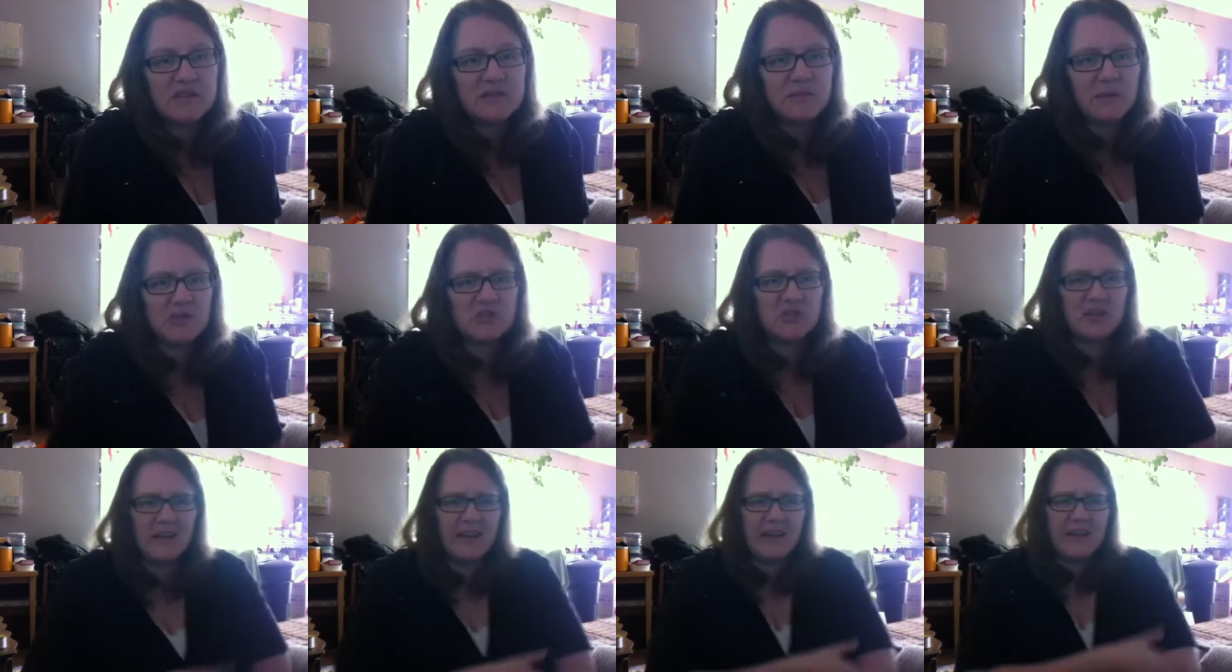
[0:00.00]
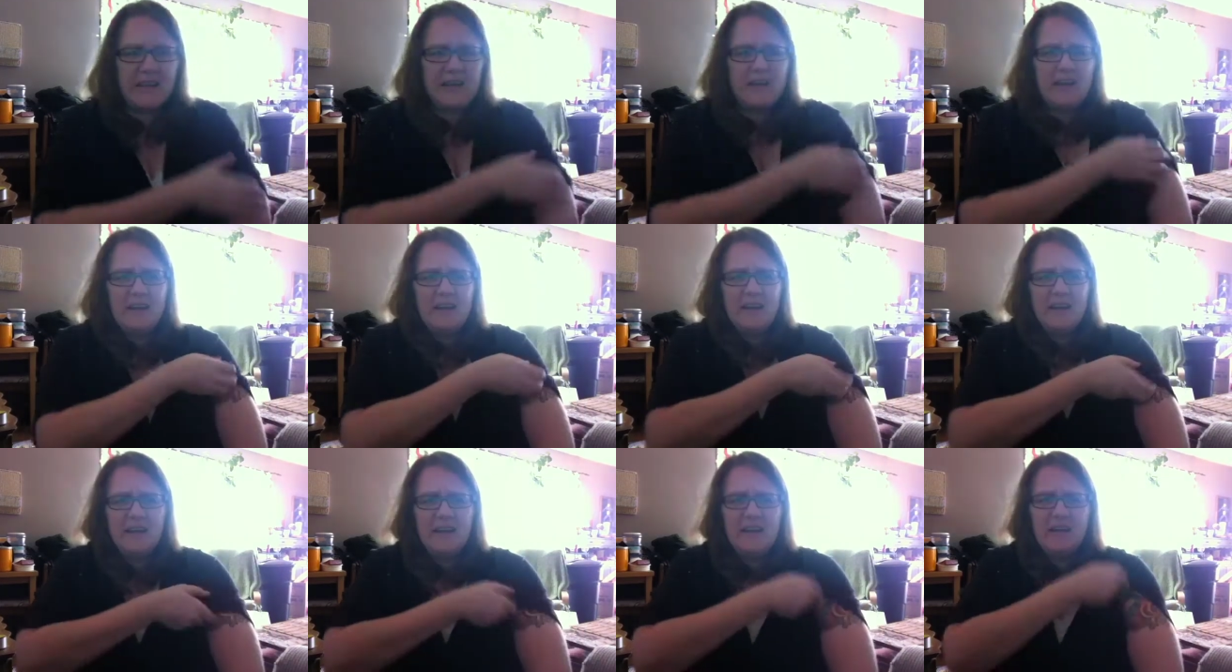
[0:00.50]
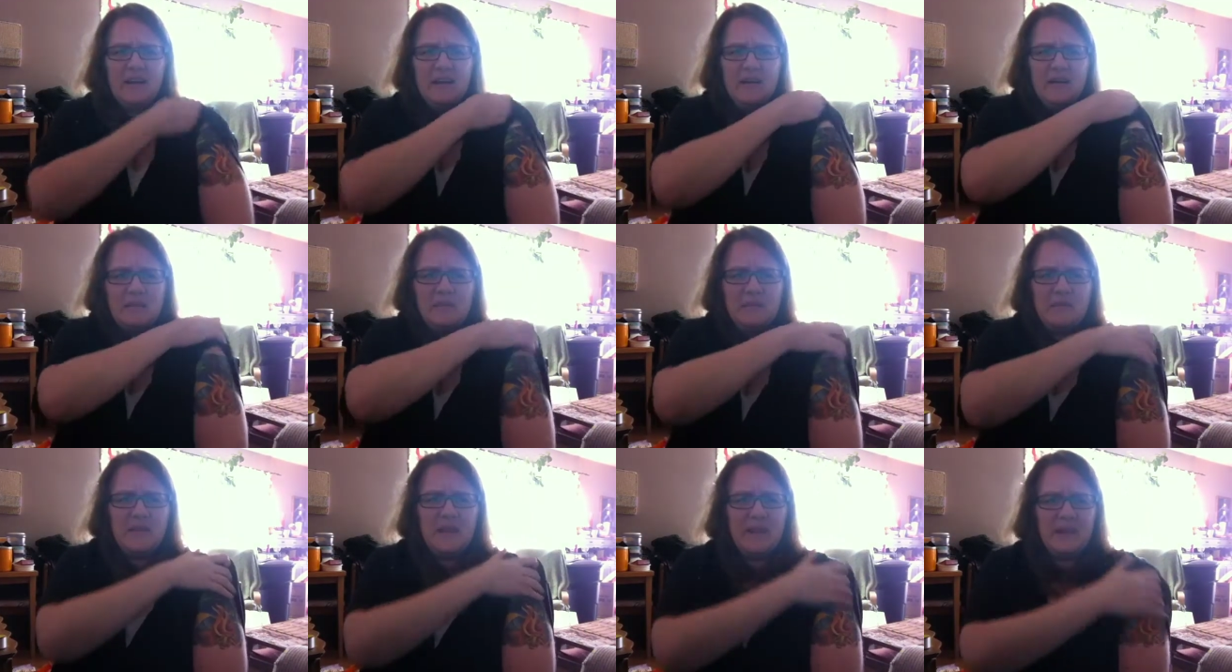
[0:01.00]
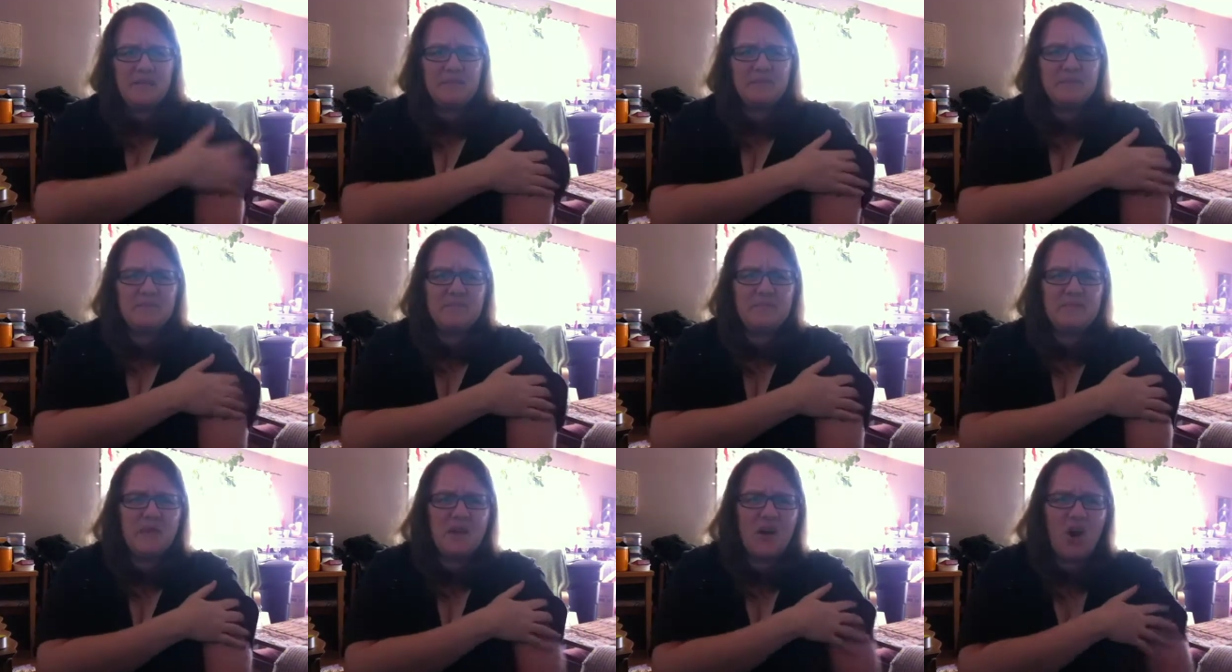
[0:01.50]
especially like um, like
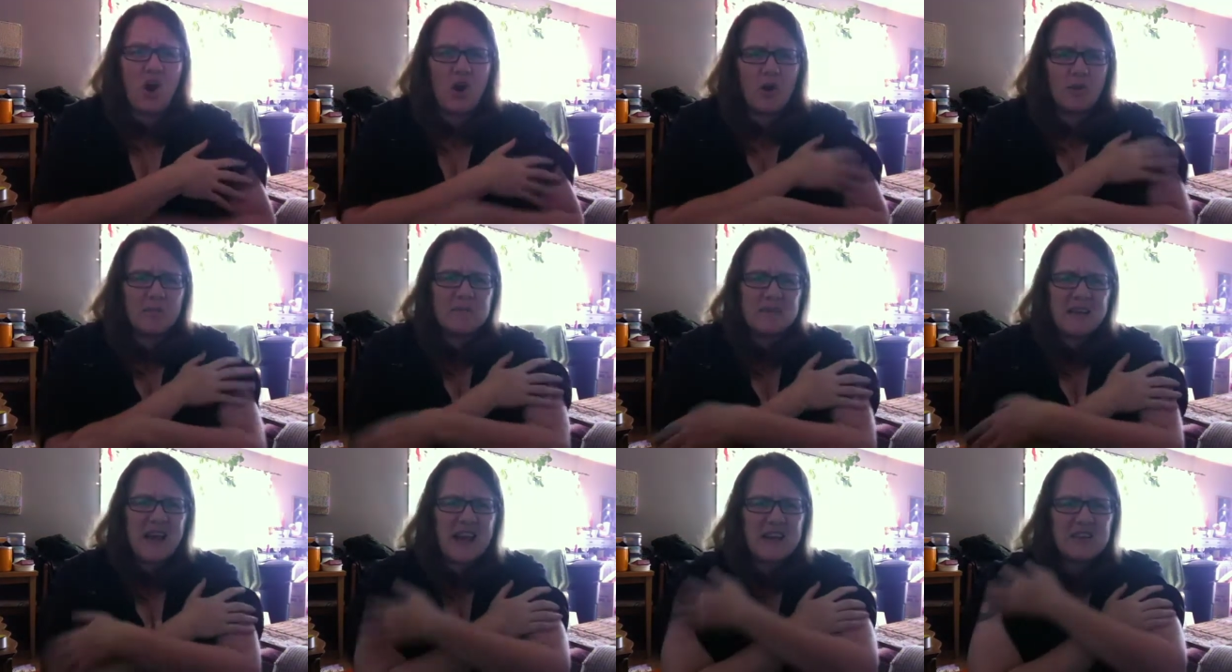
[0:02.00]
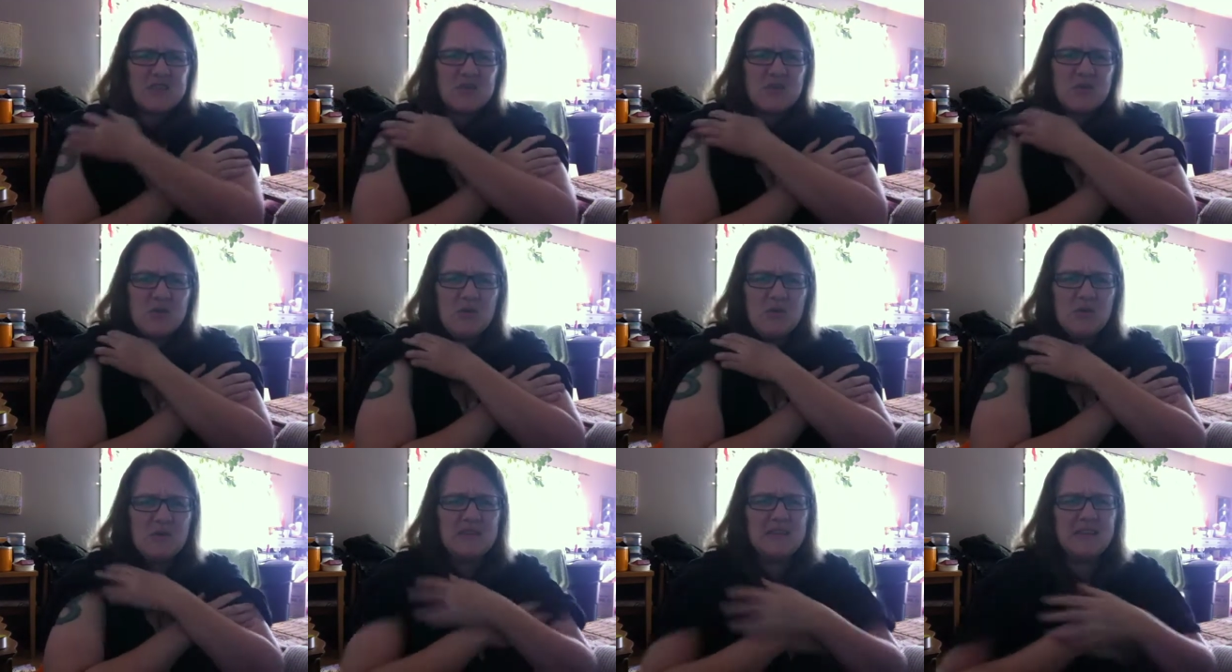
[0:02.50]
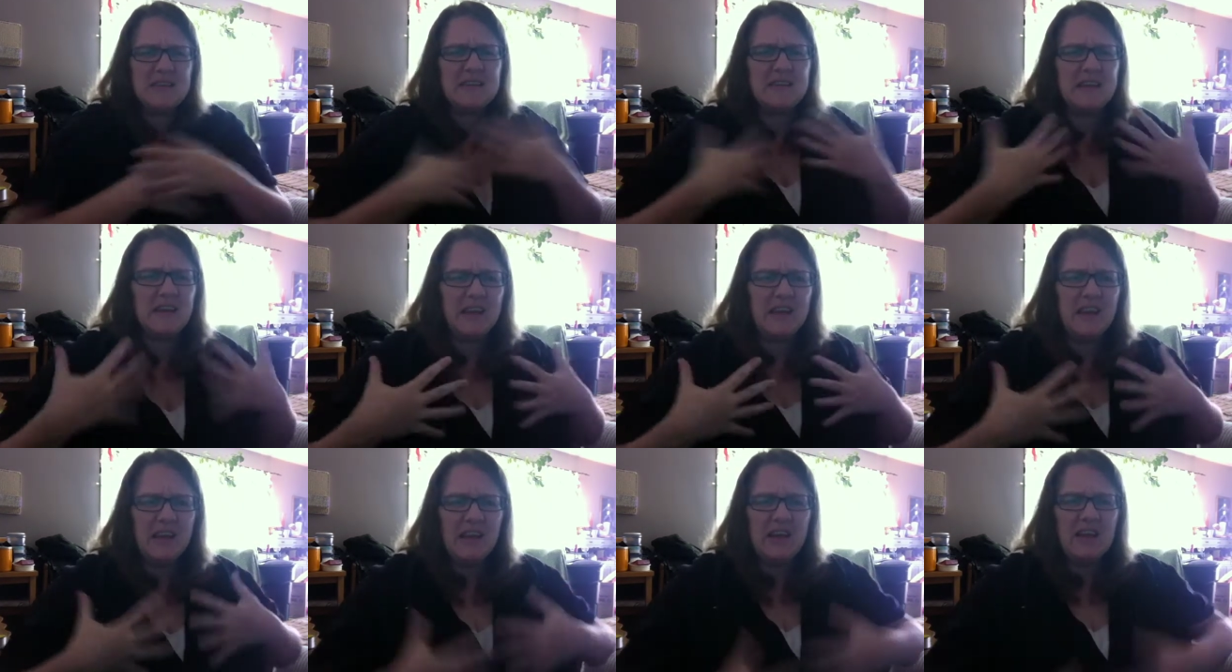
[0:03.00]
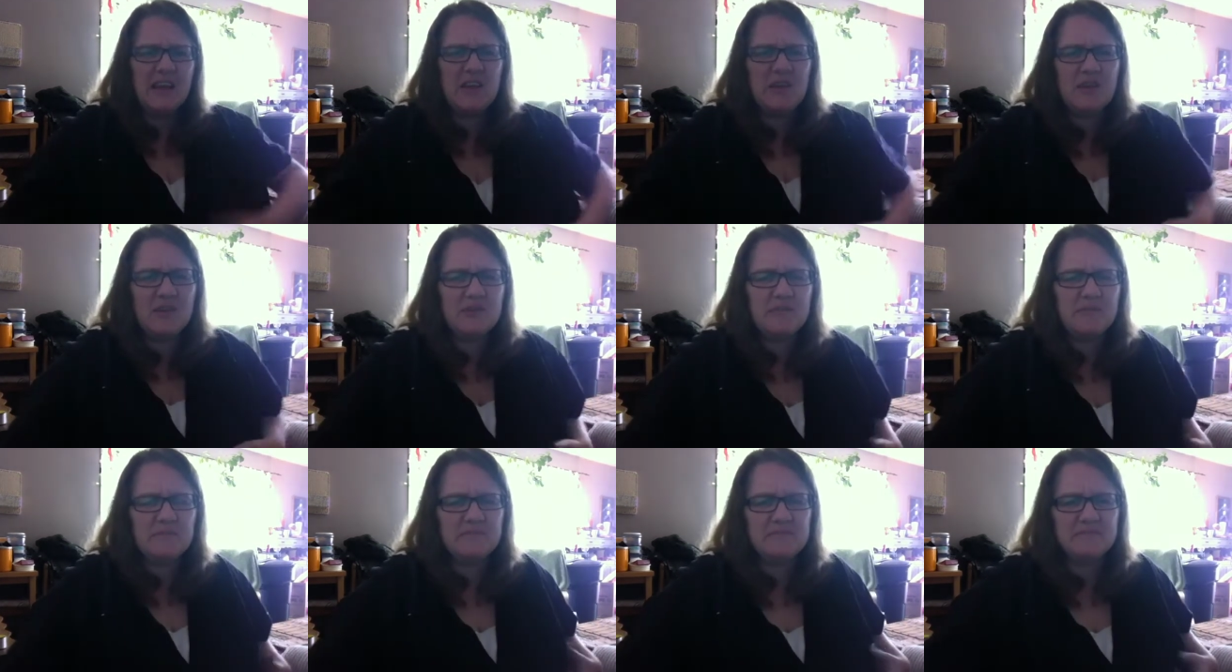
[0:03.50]
arm tattoos and, you
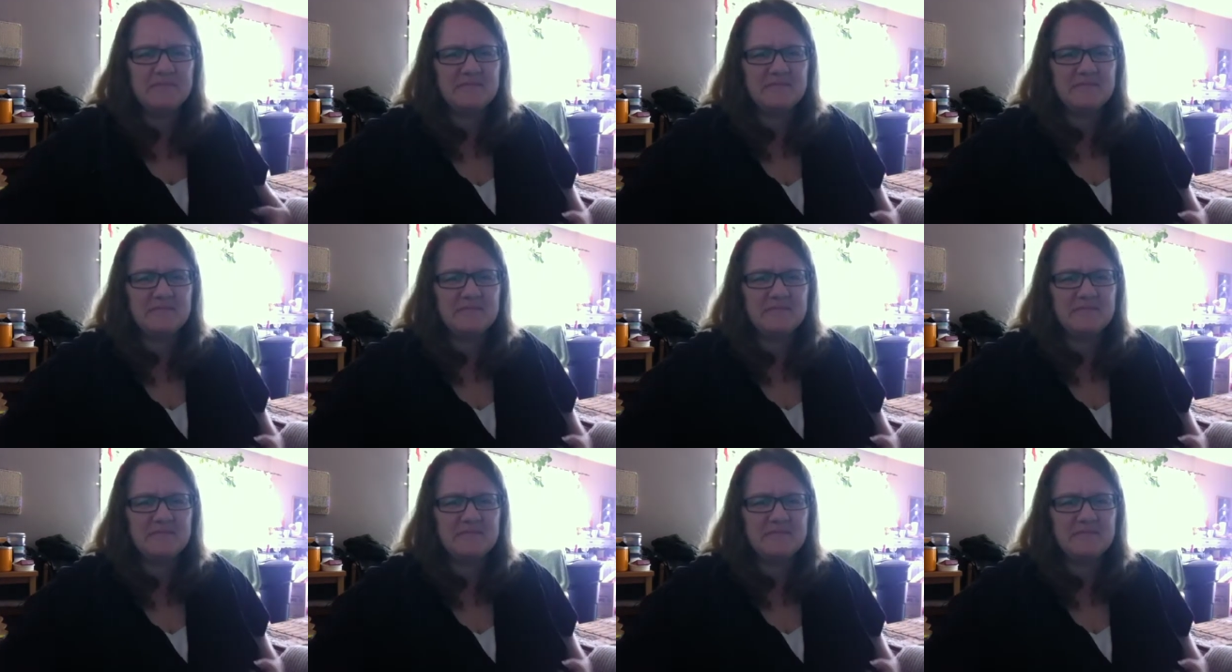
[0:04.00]
know,